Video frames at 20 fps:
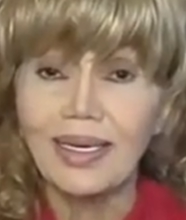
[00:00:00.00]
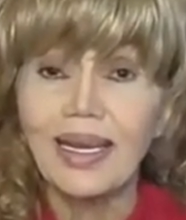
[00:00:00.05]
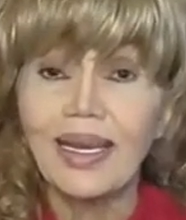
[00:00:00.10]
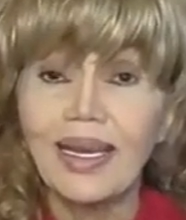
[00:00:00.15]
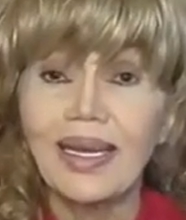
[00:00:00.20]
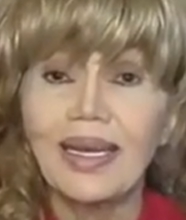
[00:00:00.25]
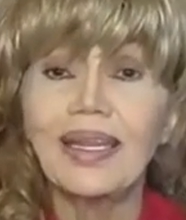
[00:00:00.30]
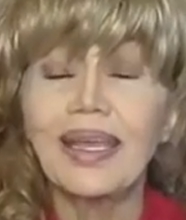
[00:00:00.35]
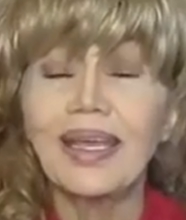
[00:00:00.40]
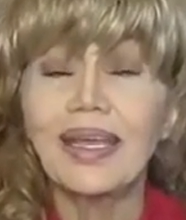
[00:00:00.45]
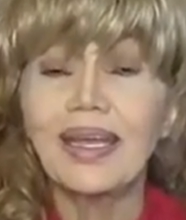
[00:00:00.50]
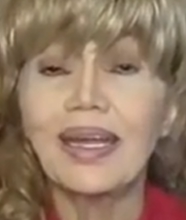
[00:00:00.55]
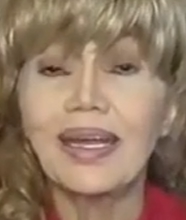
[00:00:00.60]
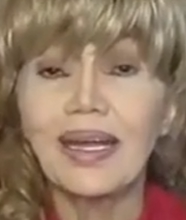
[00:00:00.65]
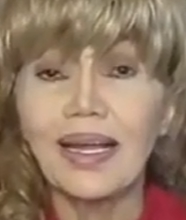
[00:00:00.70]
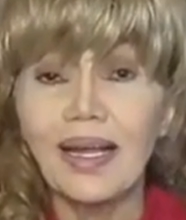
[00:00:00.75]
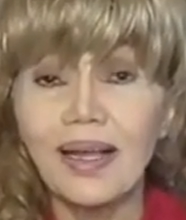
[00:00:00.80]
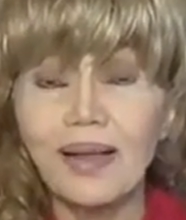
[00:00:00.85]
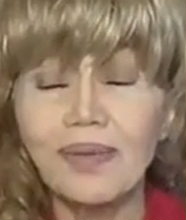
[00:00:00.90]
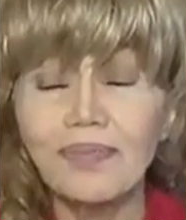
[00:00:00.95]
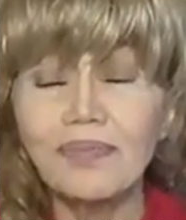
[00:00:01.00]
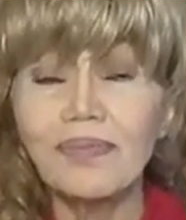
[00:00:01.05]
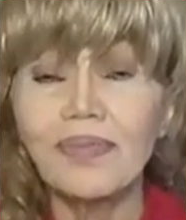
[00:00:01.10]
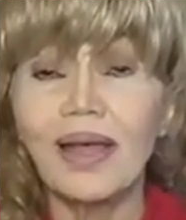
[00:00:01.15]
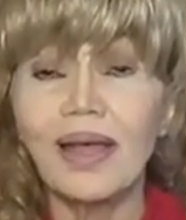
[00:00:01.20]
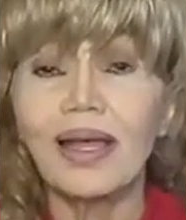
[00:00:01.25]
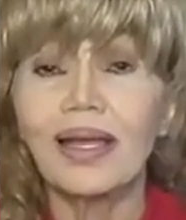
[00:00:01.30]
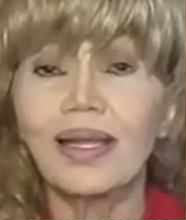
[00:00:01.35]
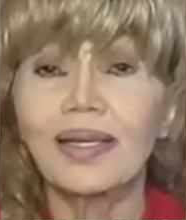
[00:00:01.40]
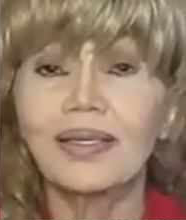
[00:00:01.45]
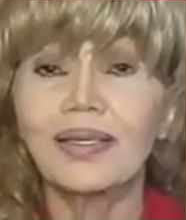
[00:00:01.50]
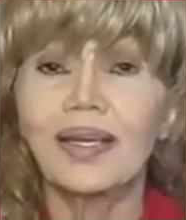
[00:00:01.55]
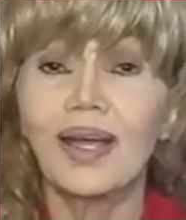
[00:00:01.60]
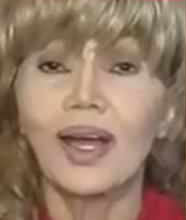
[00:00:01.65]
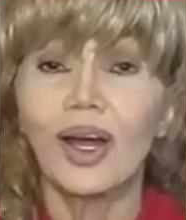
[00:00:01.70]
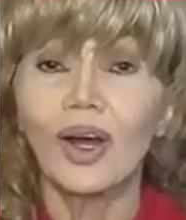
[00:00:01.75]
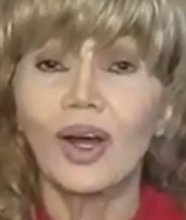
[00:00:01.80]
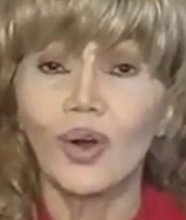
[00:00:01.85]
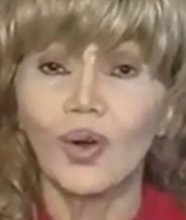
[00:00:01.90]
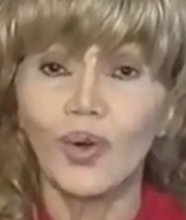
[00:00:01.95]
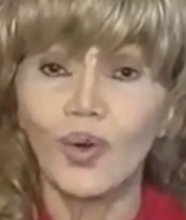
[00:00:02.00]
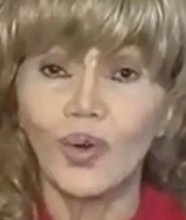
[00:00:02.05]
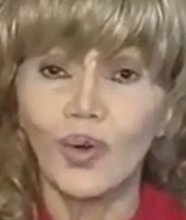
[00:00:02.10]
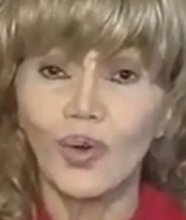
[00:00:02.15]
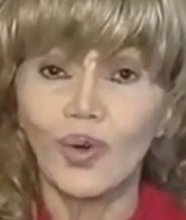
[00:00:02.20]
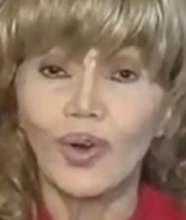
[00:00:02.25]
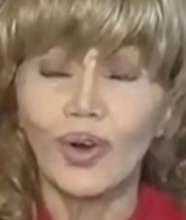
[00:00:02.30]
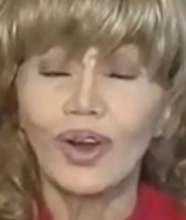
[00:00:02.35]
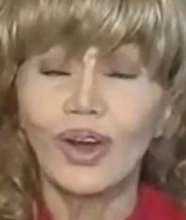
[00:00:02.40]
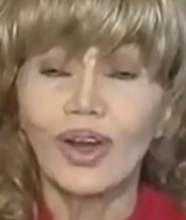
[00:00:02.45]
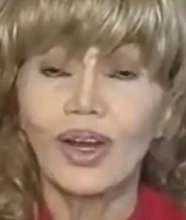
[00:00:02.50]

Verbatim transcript: They come and go. Yep.